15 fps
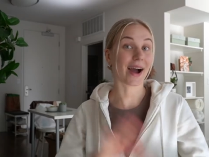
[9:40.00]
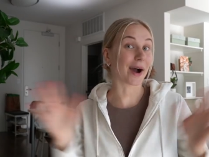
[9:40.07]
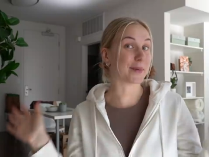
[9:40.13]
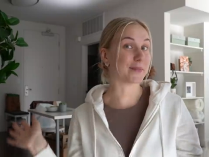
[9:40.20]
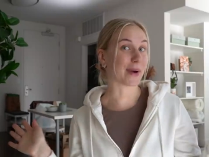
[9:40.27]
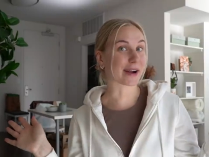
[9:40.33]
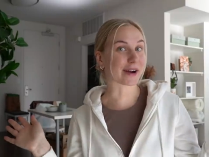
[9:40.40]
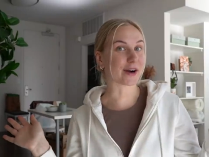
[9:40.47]

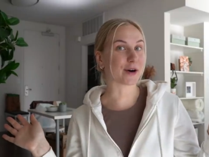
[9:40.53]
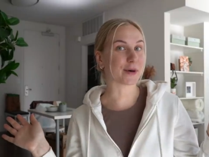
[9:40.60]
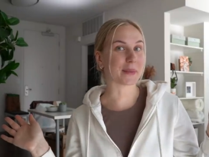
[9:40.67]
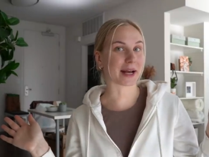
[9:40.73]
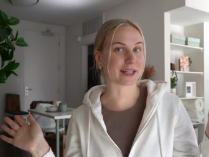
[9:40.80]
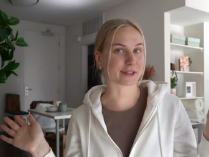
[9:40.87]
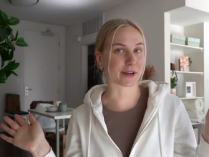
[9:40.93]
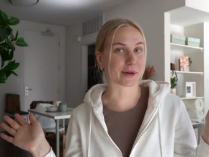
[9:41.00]
I'm back home
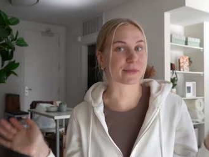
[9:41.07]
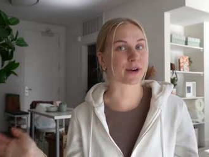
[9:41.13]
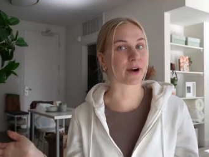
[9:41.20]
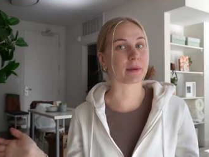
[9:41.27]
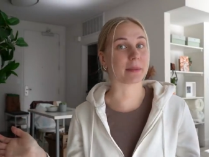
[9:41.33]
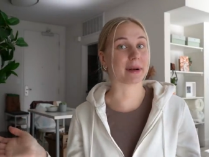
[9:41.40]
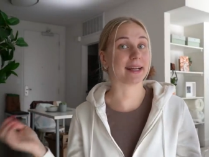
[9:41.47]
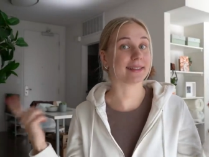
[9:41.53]
as you can
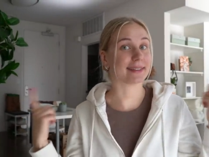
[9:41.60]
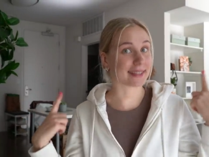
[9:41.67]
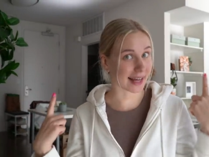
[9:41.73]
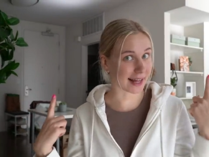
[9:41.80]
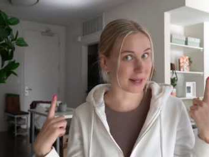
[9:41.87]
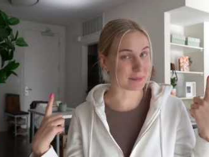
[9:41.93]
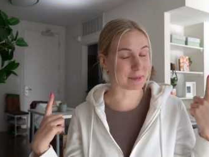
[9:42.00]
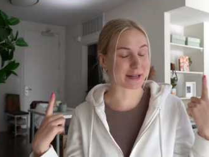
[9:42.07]
probably
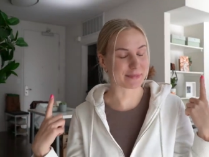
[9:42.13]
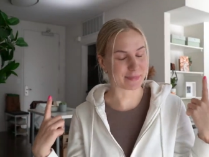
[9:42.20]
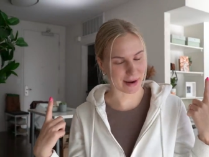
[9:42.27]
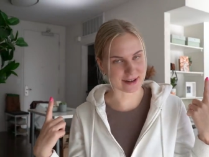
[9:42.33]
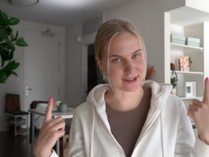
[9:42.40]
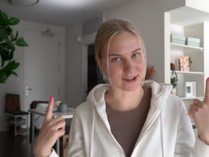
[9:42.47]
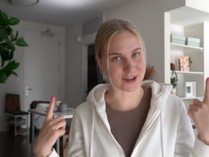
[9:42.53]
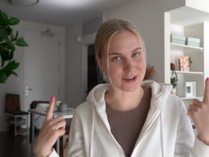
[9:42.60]
tell by the
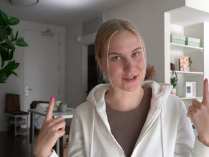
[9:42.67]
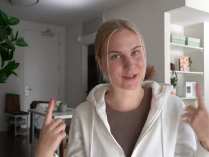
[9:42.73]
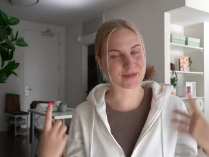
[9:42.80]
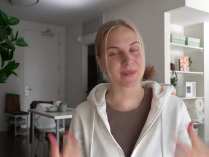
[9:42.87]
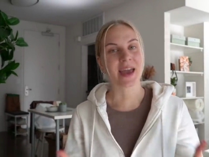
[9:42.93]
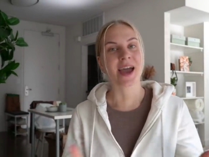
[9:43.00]
background.